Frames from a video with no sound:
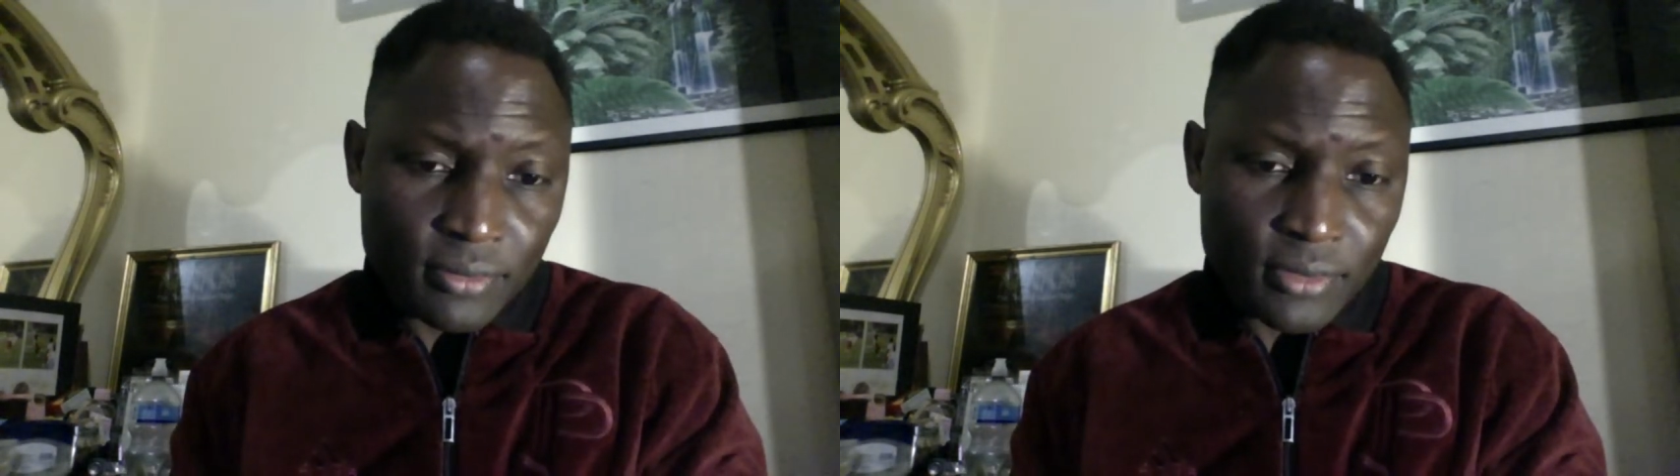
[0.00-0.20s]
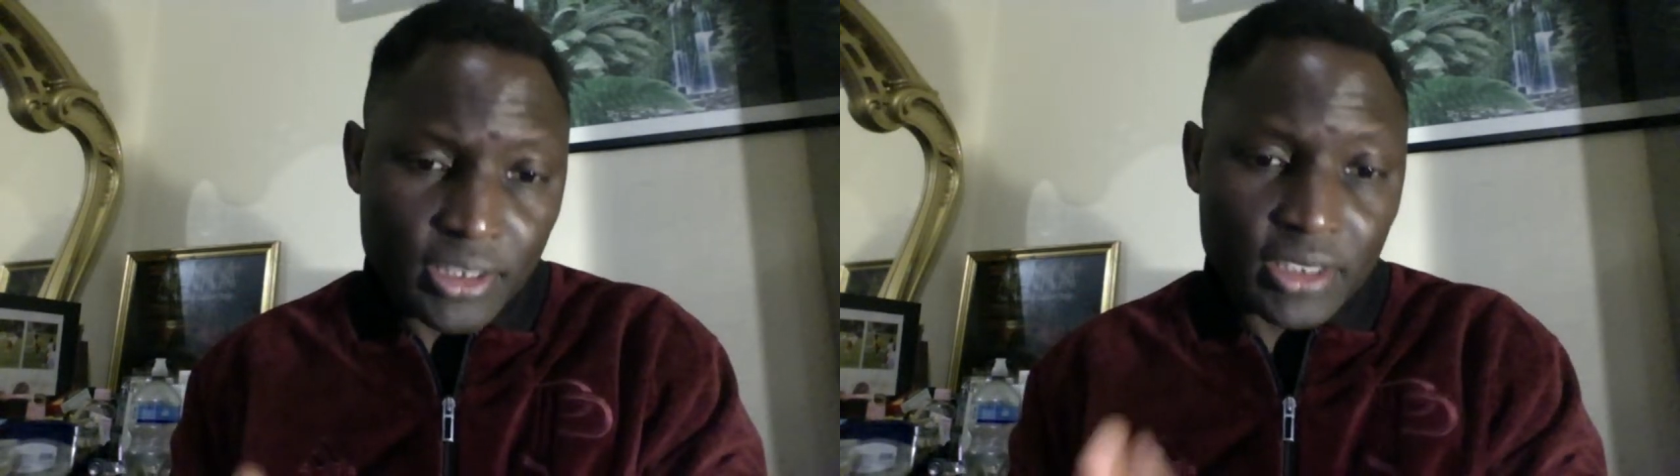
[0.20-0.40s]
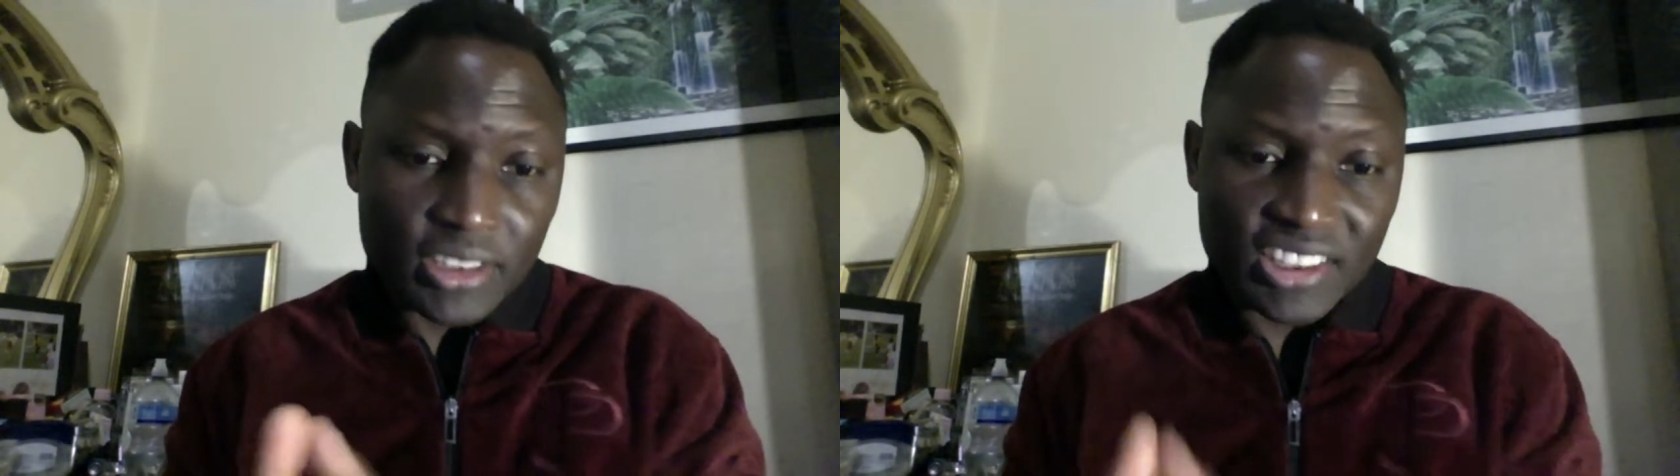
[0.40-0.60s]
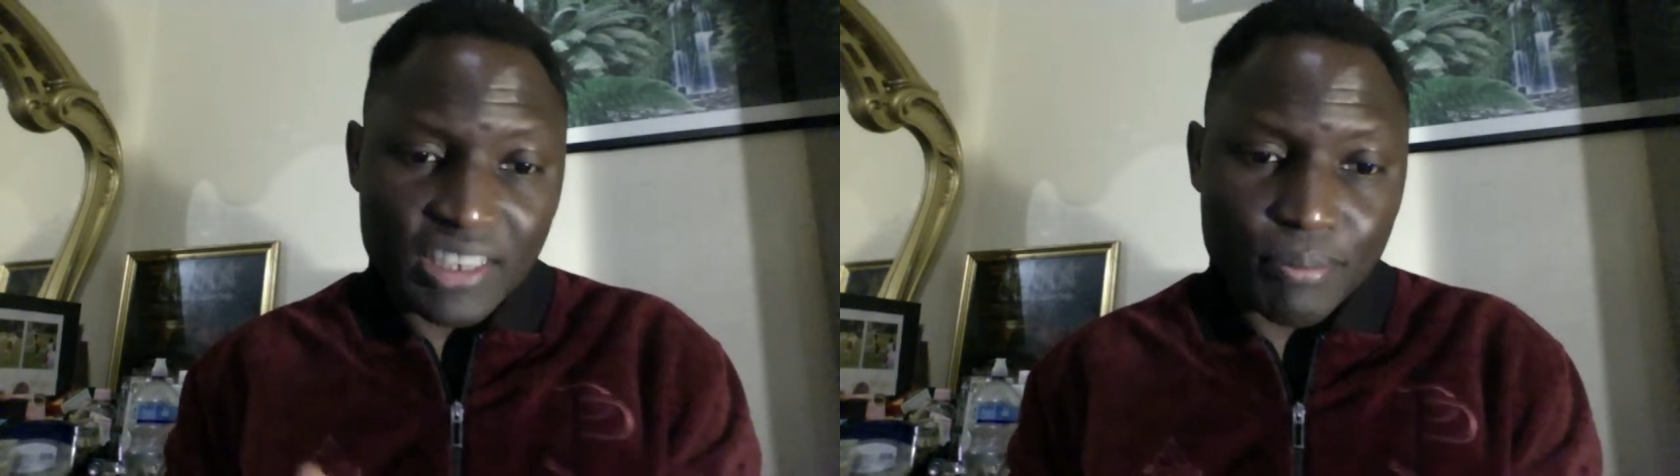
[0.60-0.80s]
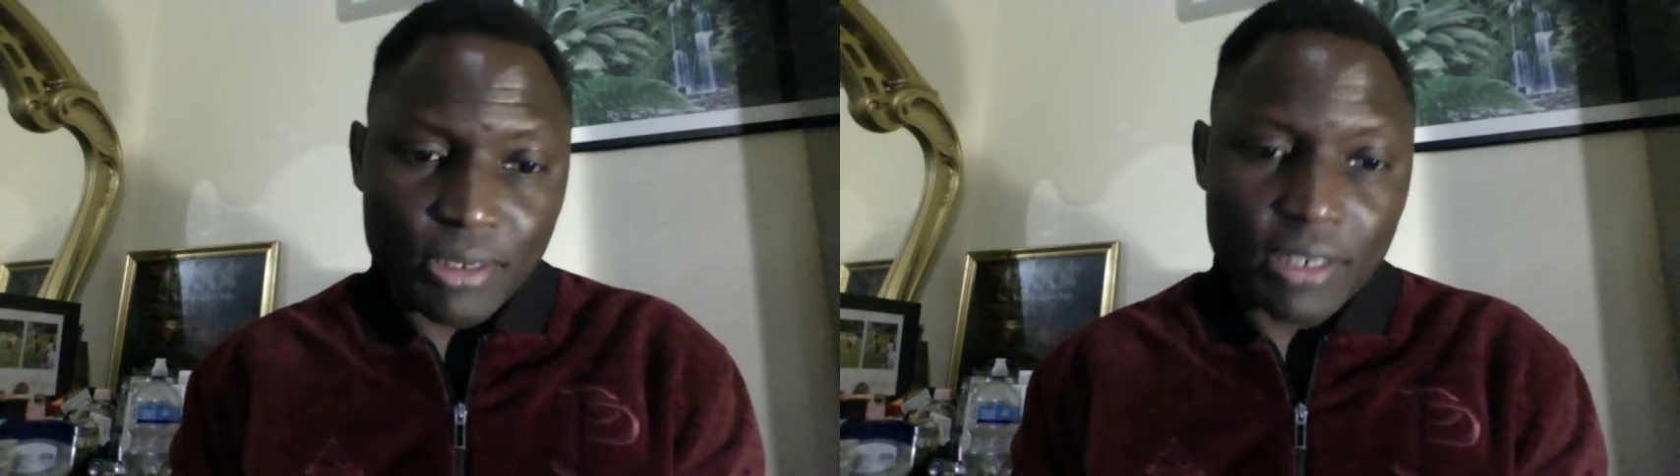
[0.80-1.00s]
in
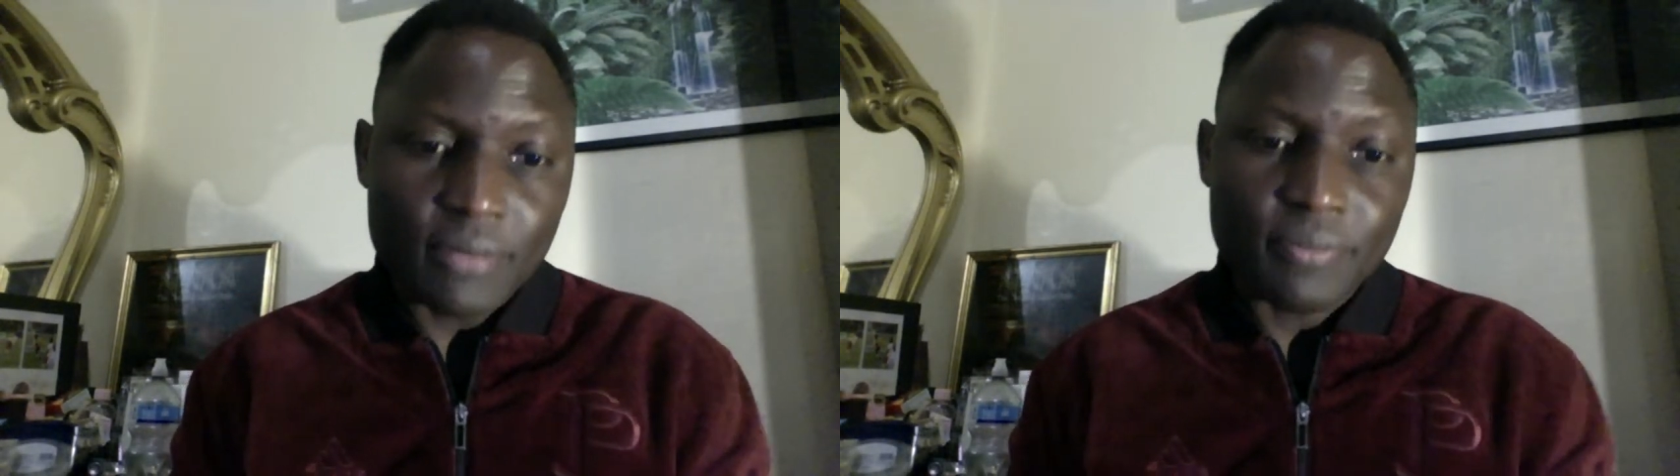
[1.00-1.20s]
December